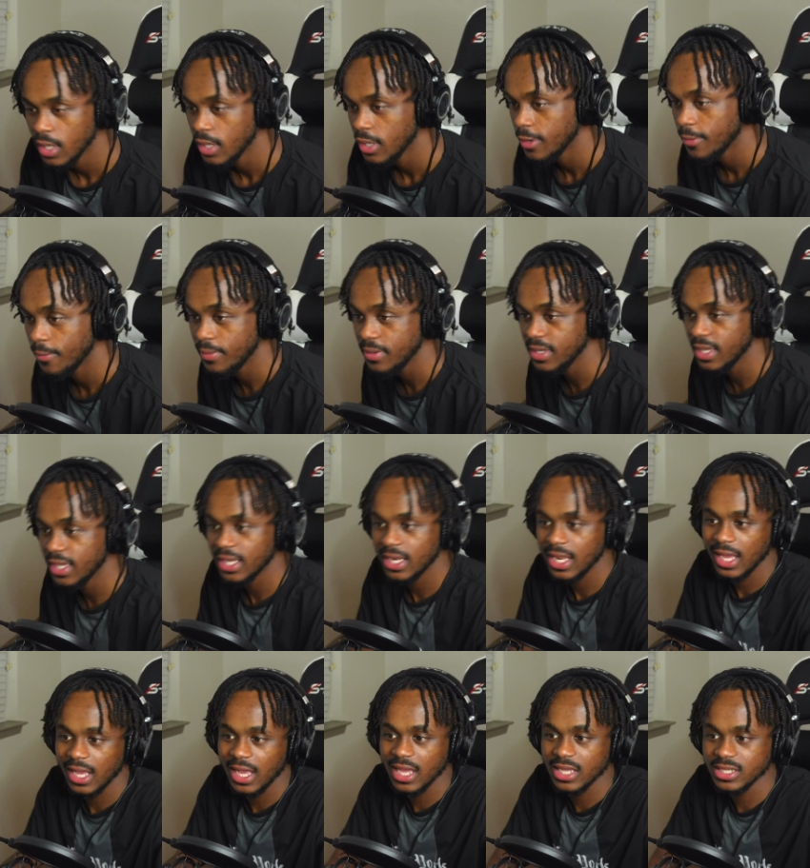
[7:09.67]
But yeah,
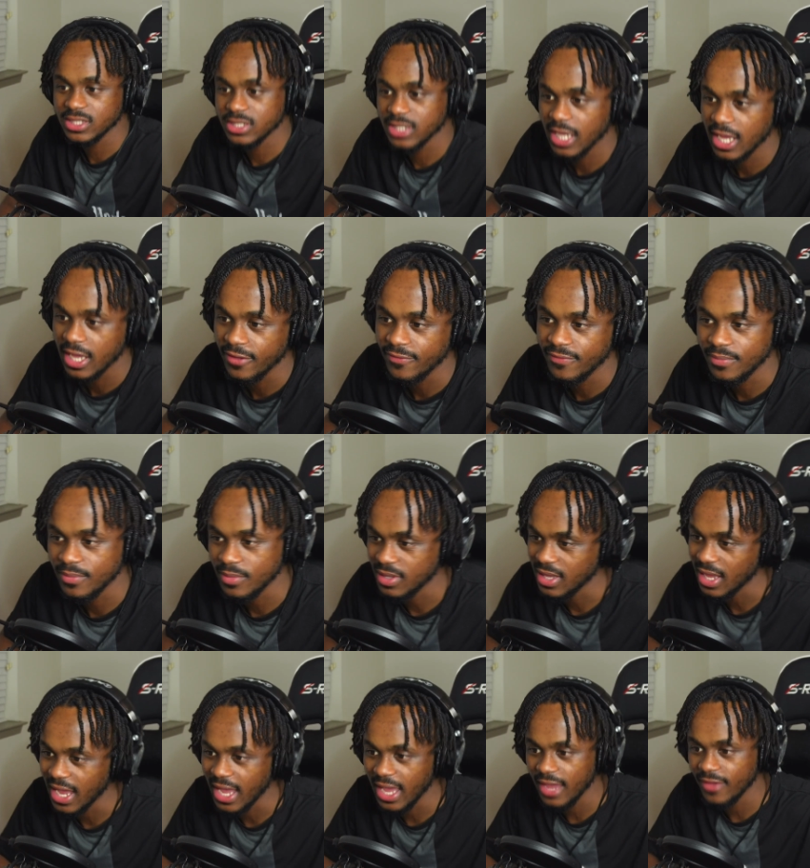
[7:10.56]
like I said,
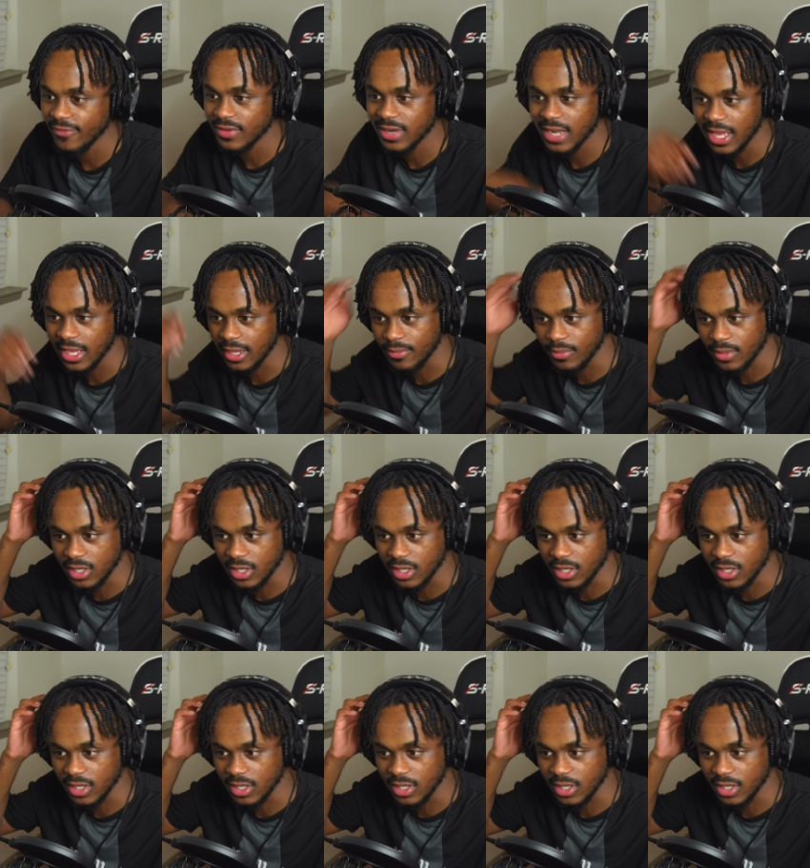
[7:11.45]
y'all ever like